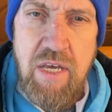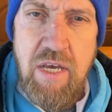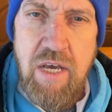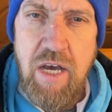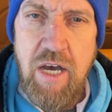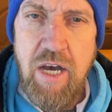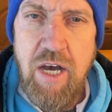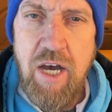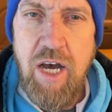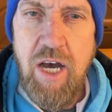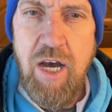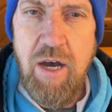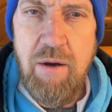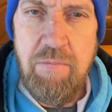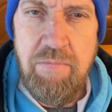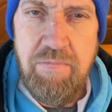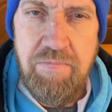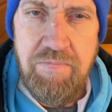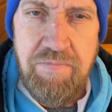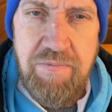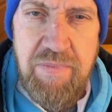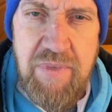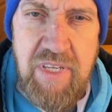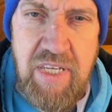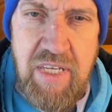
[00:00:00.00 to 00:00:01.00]

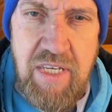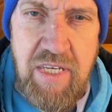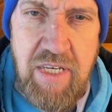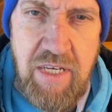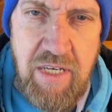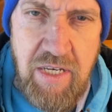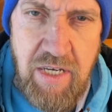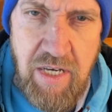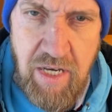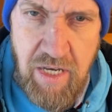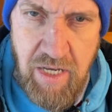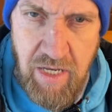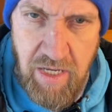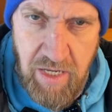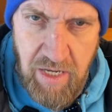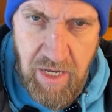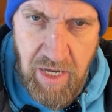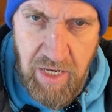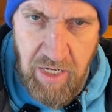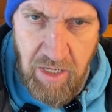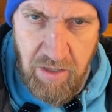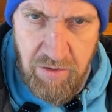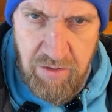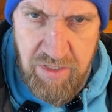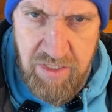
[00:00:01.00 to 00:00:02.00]

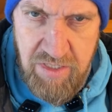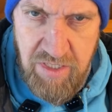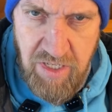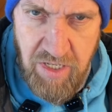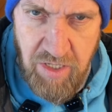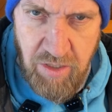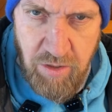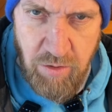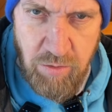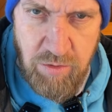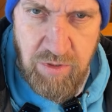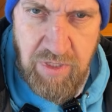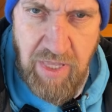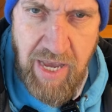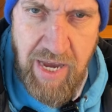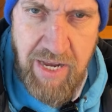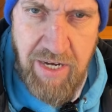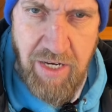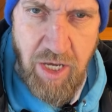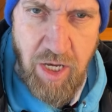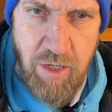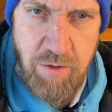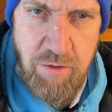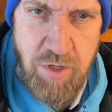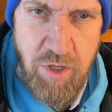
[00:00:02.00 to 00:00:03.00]
Hello, Cynical Dad.
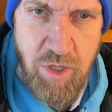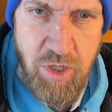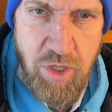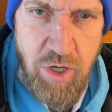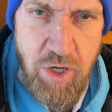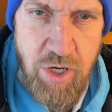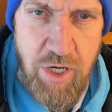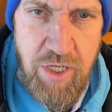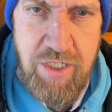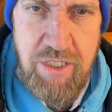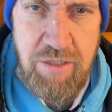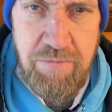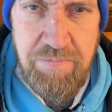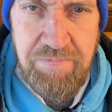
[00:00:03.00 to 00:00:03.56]
Hope you're good.